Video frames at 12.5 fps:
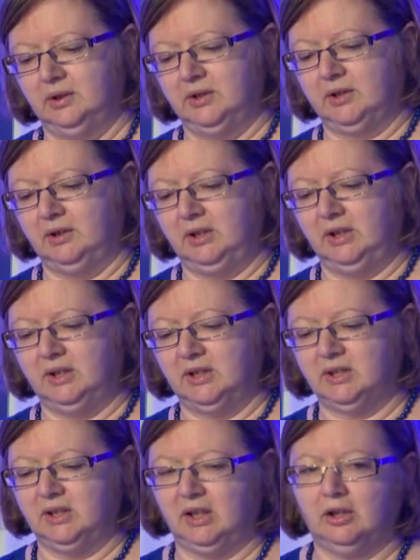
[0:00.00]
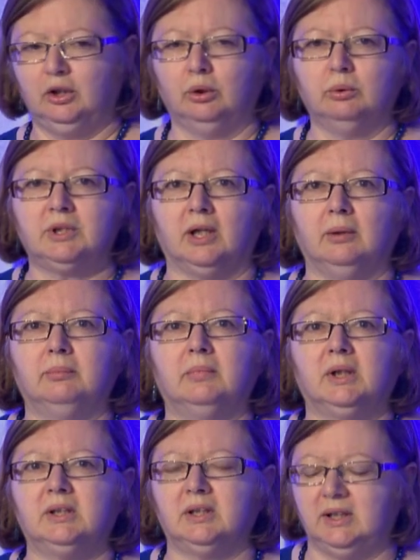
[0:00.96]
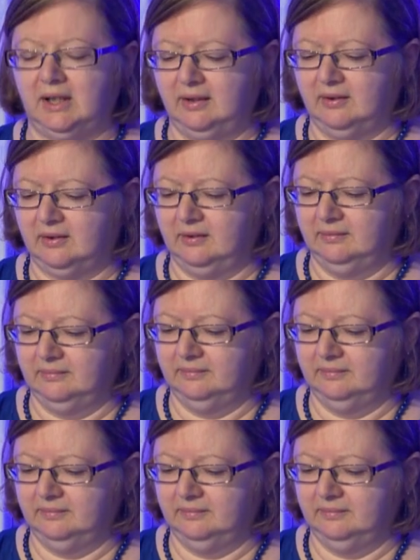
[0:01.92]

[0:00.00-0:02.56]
so that it doesn't get caught up underneath.